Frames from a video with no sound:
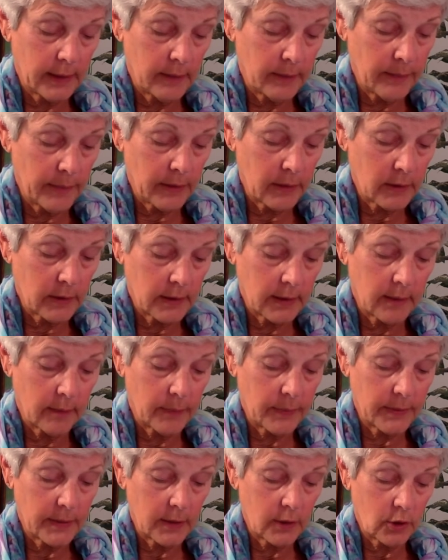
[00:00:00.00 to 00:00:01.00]
embarrassing
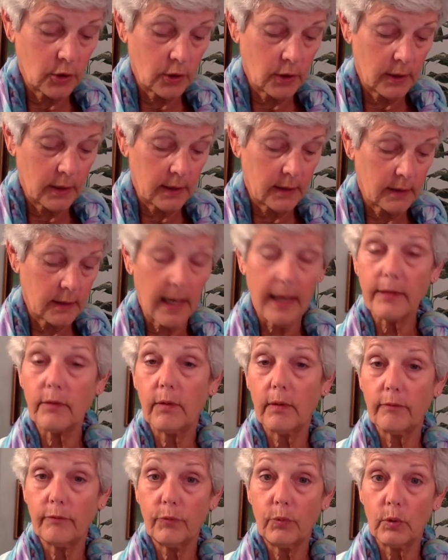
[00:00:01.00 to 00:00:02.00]
position in
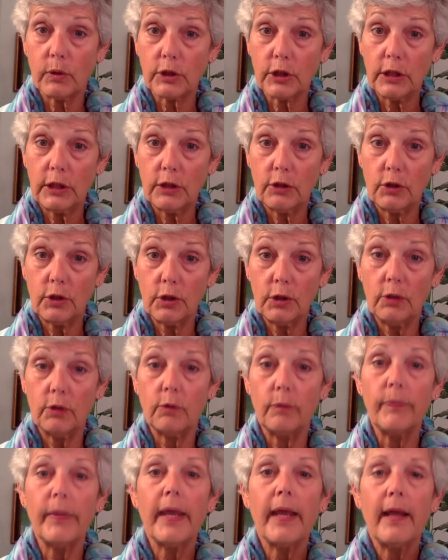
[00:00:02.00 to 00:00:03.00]
diagram
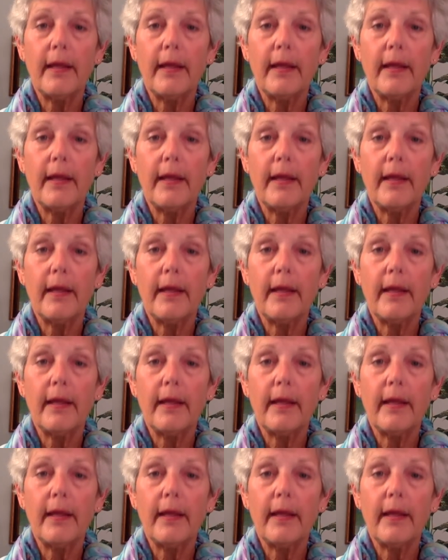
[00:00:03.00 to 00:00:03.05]
14.2.